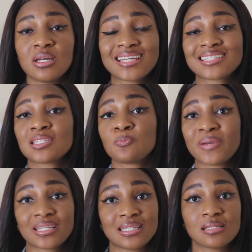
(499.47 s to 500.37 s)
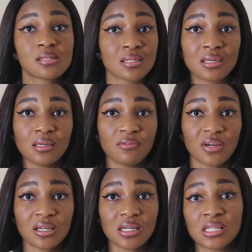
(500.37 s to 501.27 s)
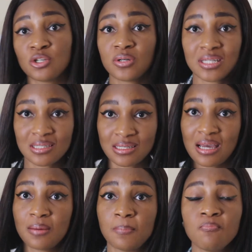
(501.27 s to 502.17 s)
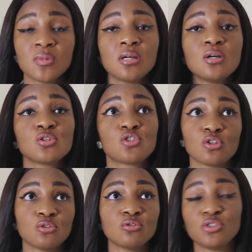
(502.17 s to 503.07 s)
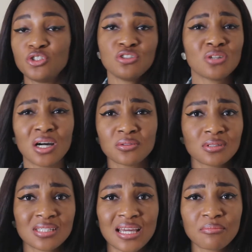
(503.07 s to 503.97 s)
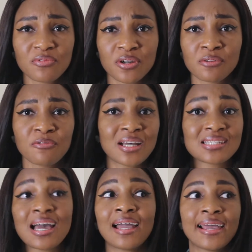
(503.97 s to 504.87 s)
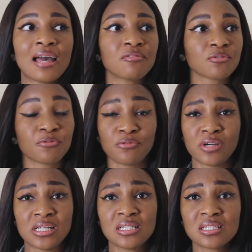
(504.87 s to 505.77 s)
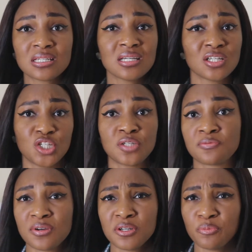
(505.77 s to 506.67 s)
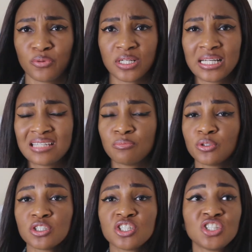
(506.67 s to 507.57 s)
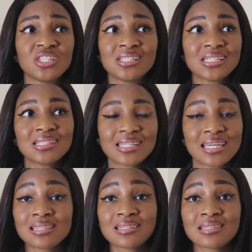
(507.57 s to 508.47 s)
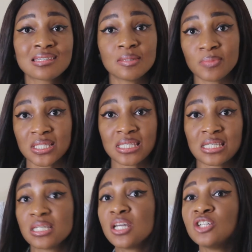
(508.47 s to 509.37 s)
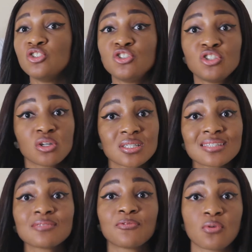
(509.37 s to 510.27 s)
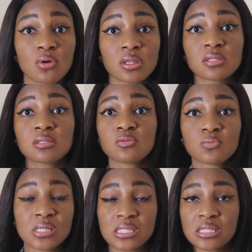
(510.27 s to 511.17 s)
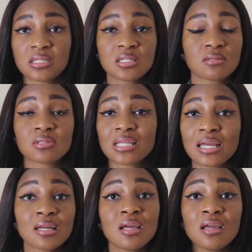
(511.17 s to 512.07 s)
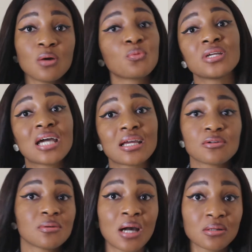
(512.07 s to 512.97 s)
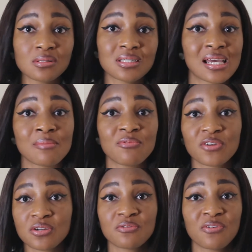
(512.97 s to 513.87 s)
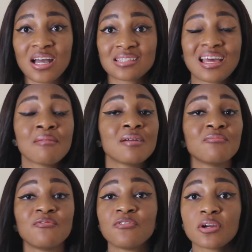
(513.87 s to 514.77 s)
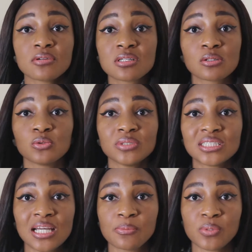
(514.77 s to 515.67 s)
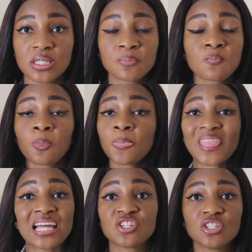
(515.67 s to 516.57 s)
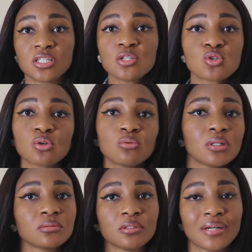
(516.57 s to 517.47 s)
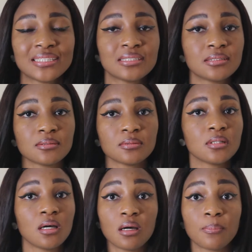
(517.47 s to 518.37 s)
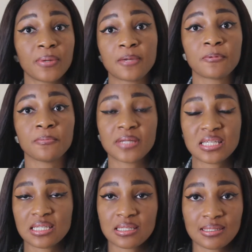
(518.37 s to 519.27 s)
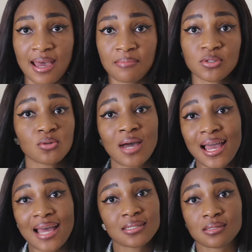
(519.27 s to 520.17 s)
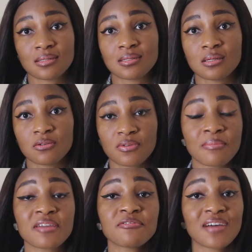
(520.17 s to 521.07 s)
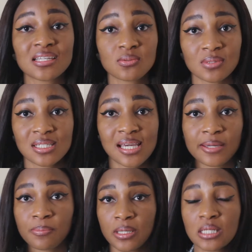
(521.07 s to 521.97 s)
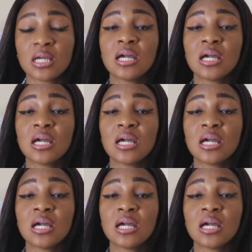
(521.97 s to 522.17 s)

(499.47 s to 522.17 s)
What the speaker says: expected to give in your exam. So do you know how to type very fast? I have a friend, she's very brilliant, but she didn't take the CBT just for this reason. She was like, Winna, I don't know how to type very fast. I am very slow with typing. And she did so well with writing the paper-based exam. So ask yourself, am I fast with typing?